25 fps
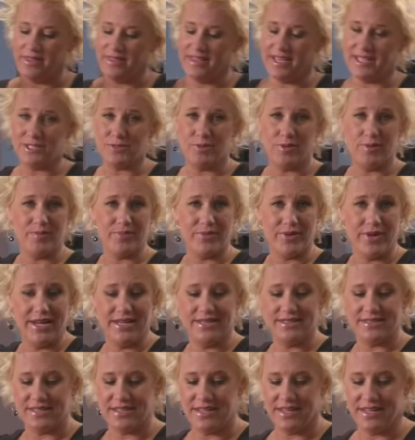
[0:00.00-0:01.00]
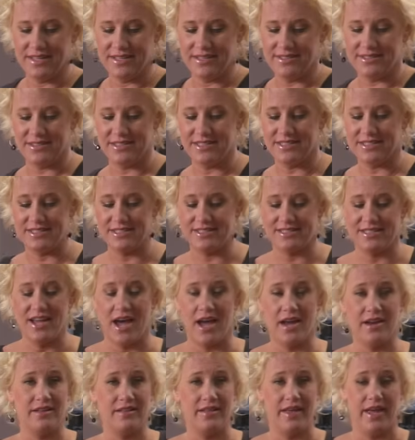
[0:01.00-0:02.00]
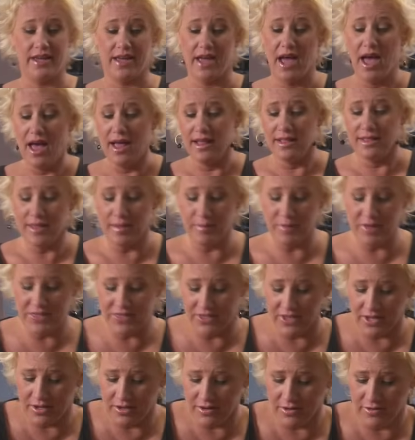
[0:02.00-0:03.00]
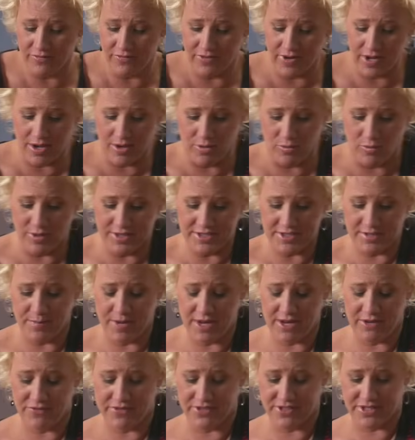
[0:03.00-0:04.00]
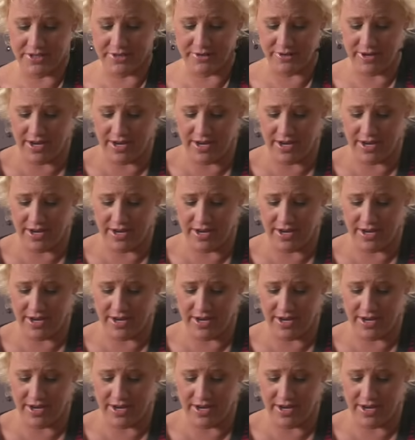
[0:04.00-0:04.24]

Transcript: That's what braising is. This is not a like, let me think of uh, what to make for dinner.